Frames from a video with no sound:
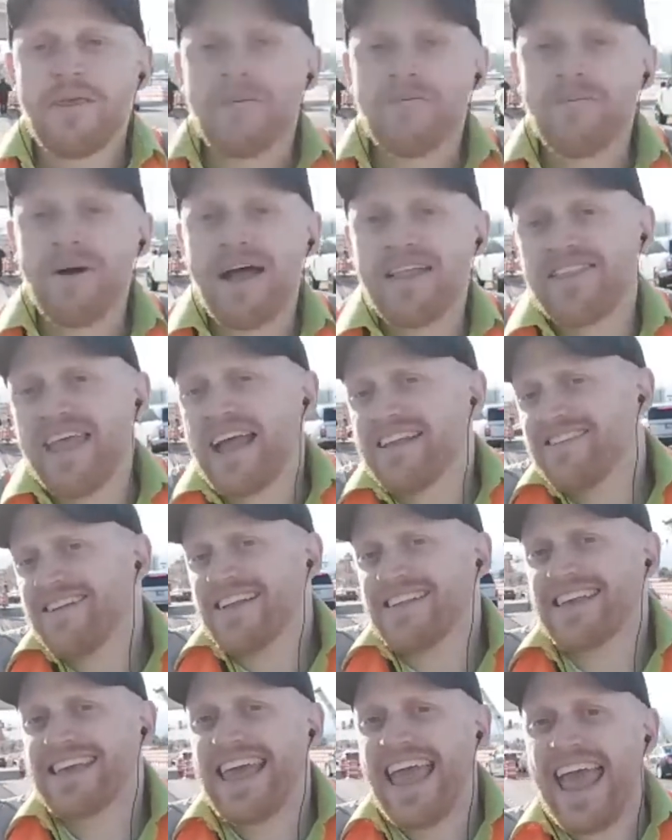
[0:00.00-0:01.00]
but that's
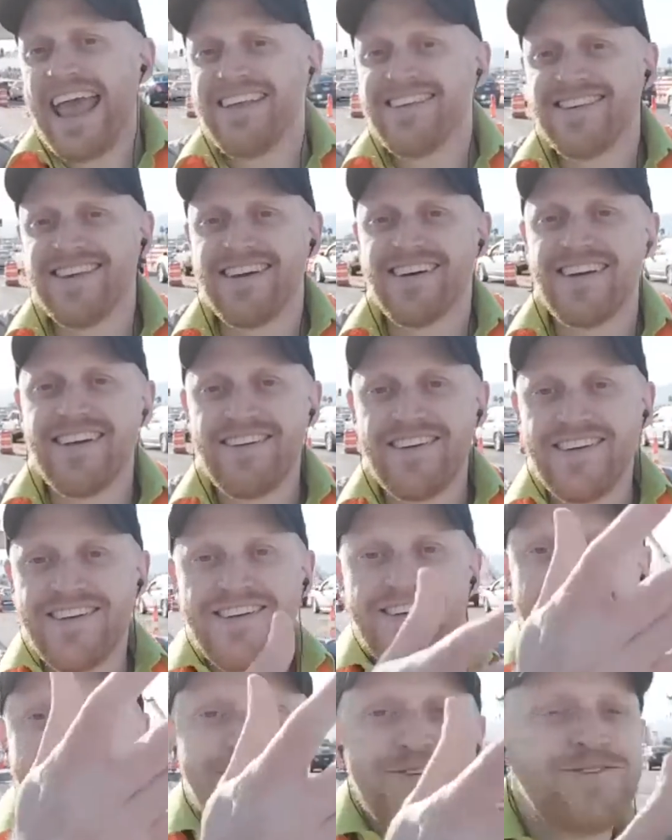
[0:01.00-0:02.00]
not the case here you
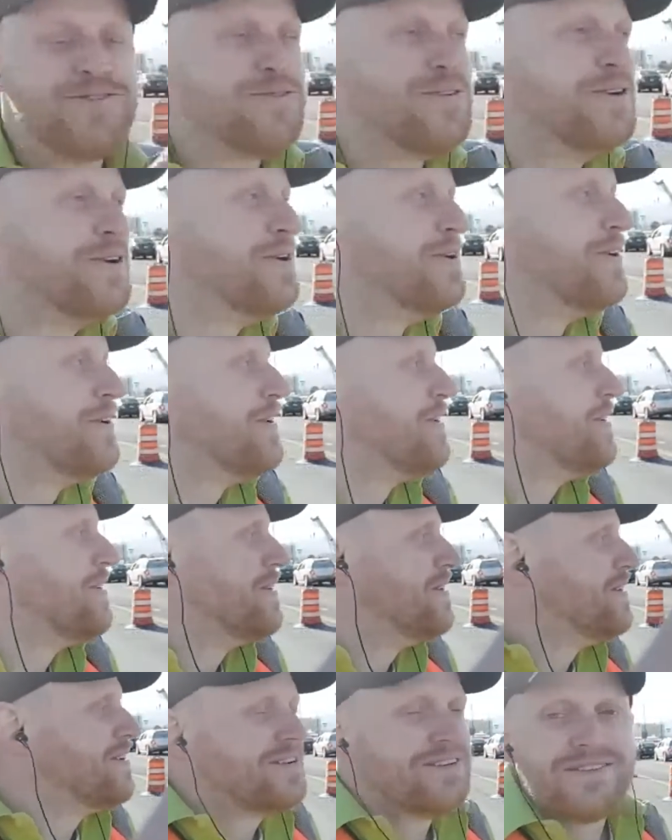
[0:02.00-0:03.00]
you you,
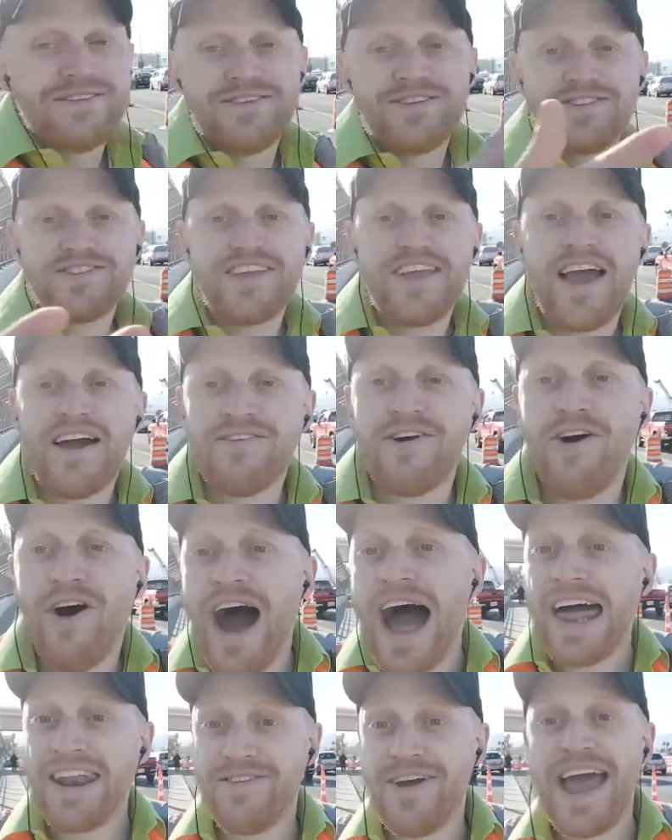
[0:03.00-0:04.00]
you just see you have a
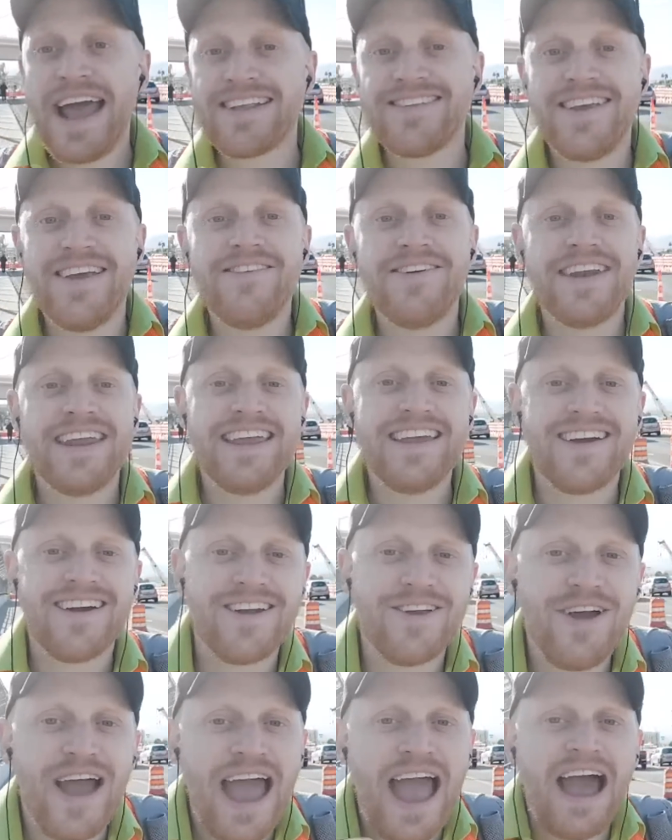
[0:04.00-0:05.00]
lot of activity here
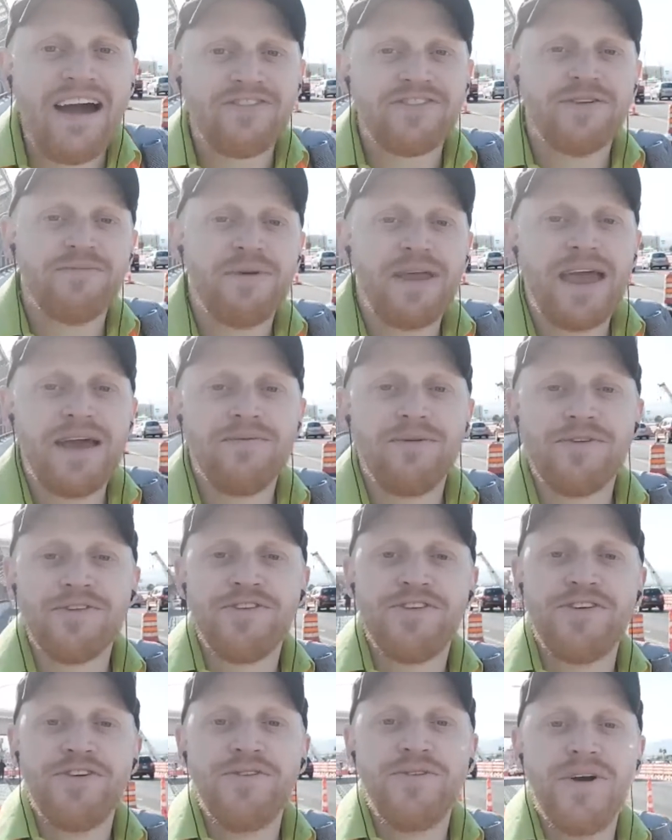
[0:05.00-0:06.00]
you have to be able
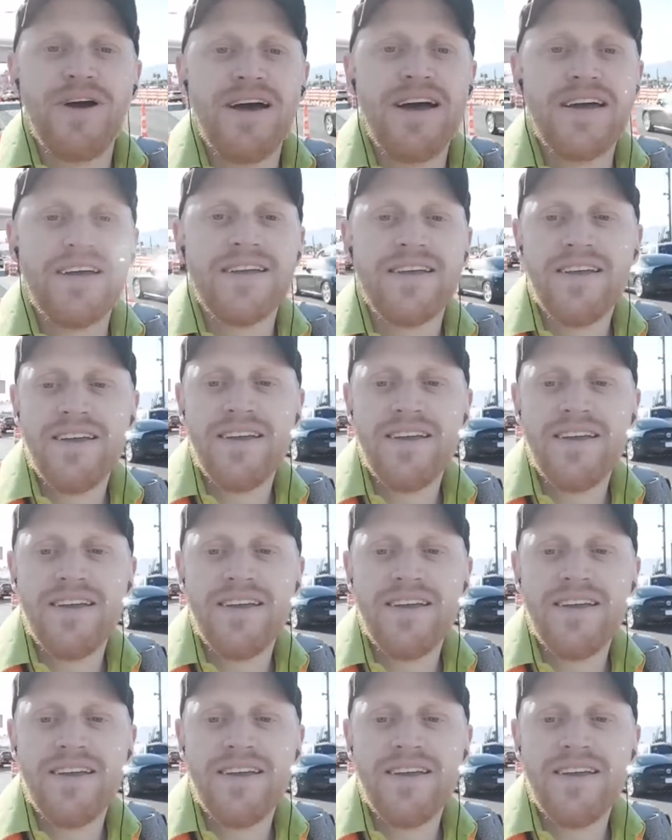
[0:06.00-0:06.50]
to uh,